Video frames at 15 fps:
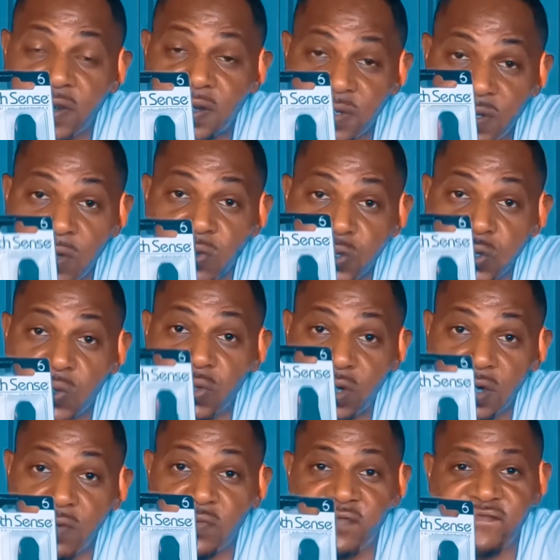is also a
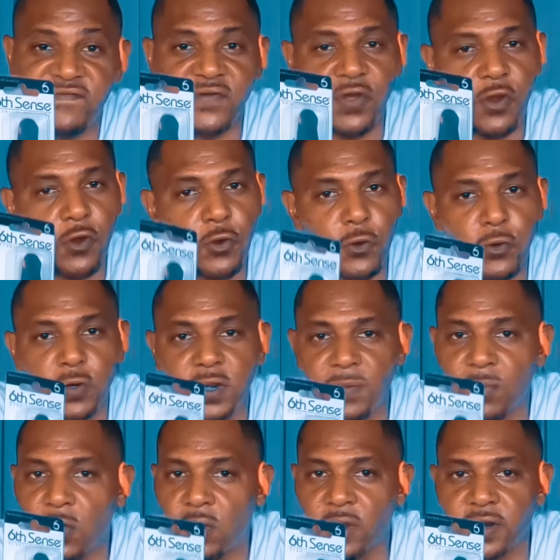good one for early
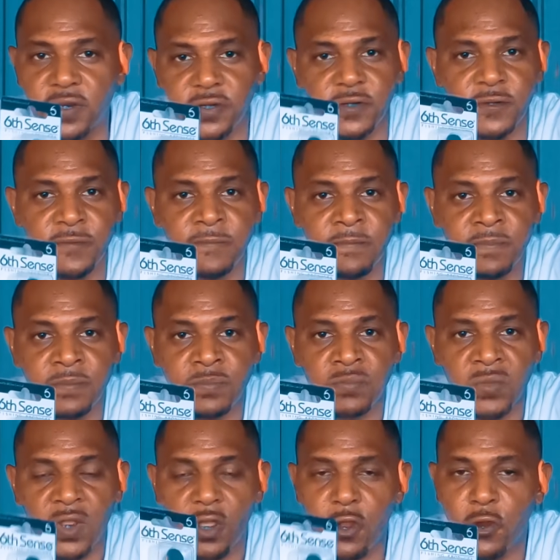morning,
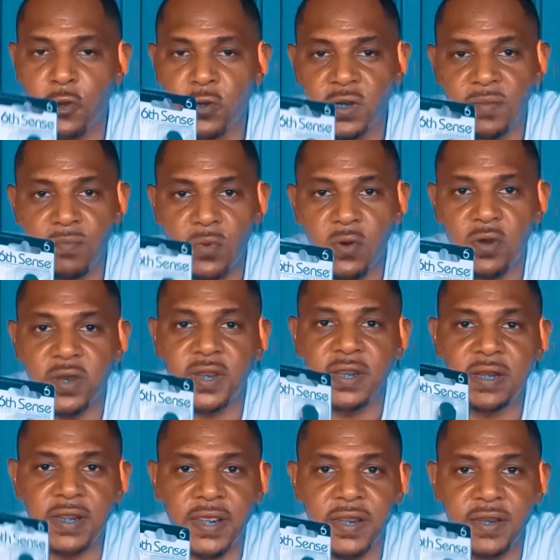
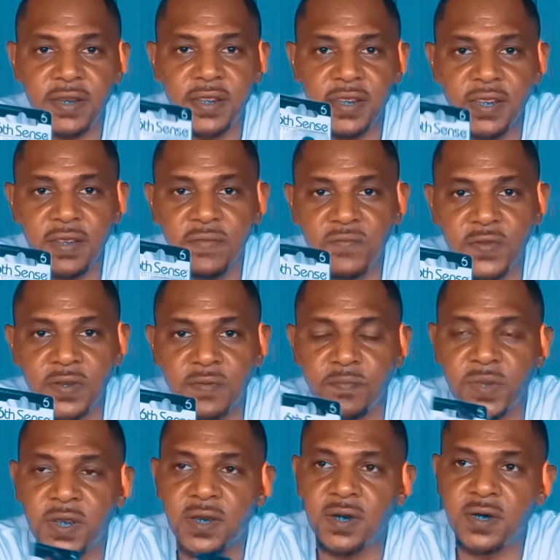late in the evening,
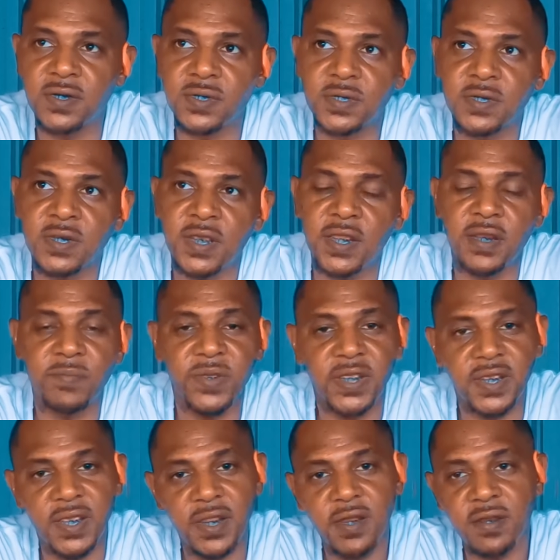because in the
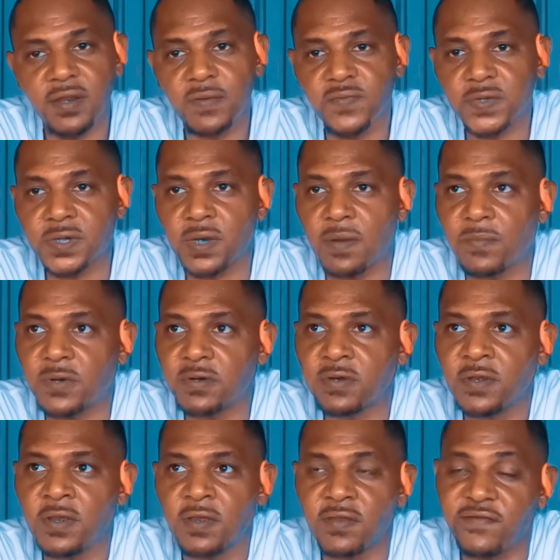beginning of the summer,
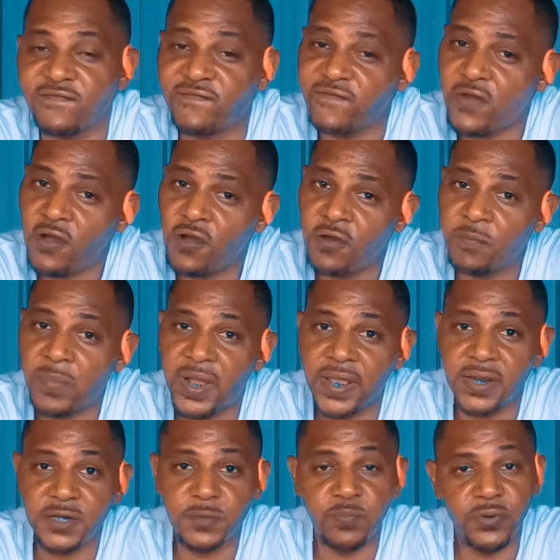the frog
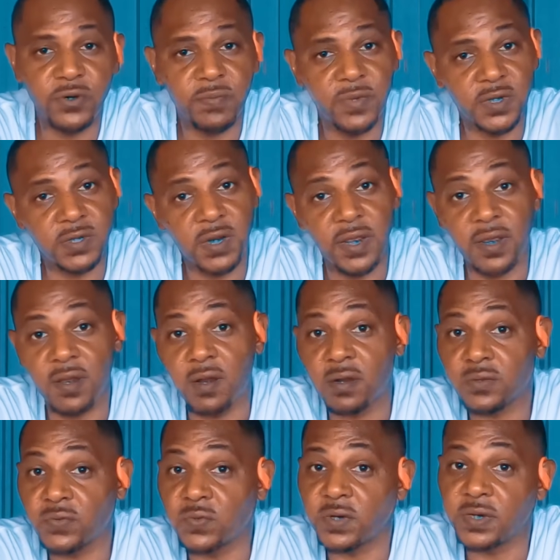bite is pretty much like
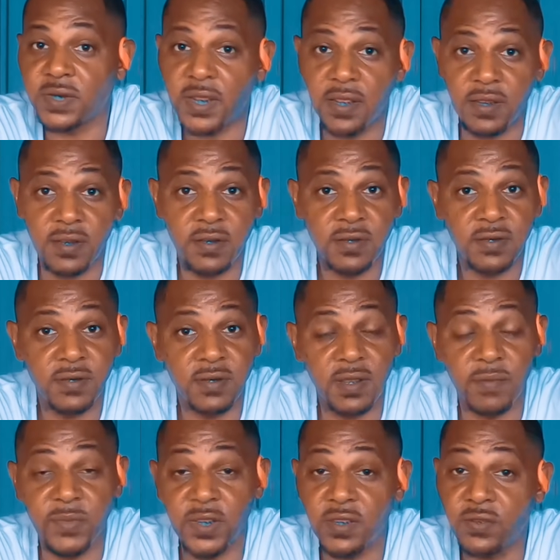all through the day.
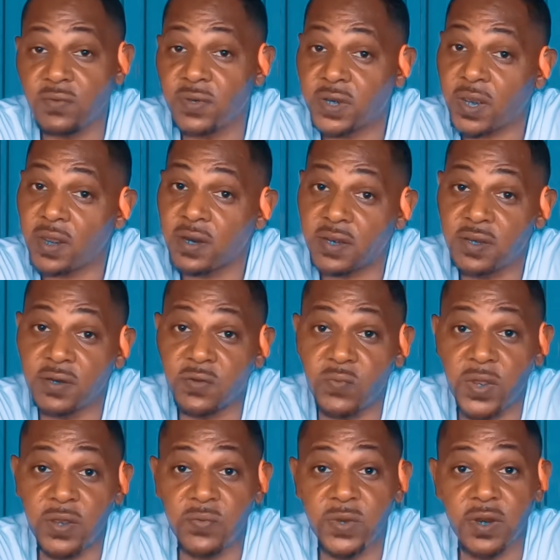I mean, you can kind of get
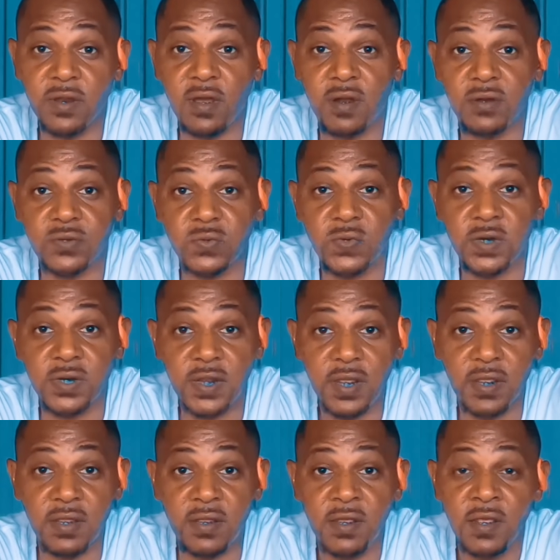away with it all through the
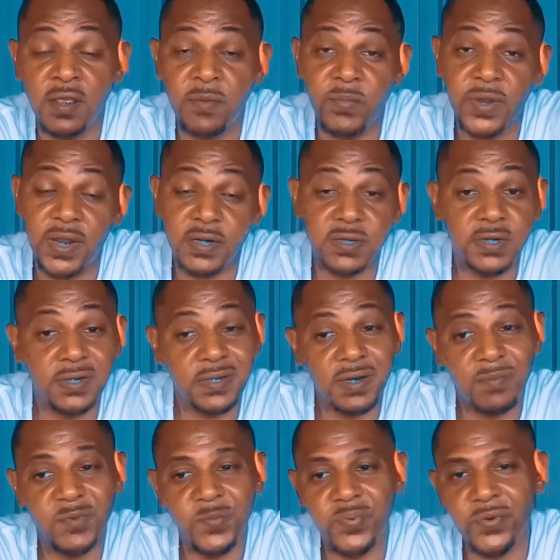day, but as the
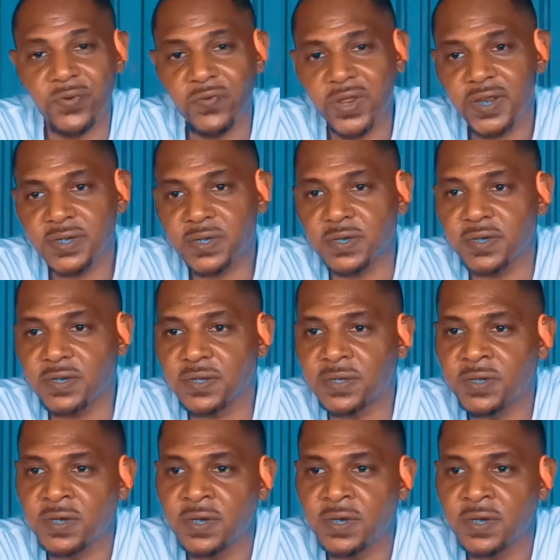summer progresses,